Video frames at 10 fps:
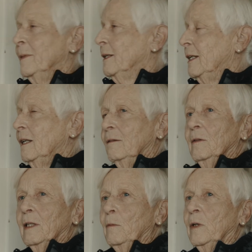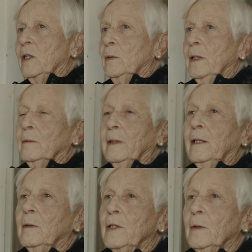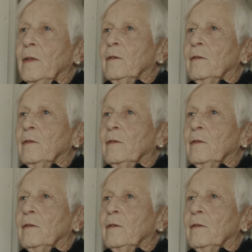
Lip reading: I mean, they weren't doing it when they were 2 or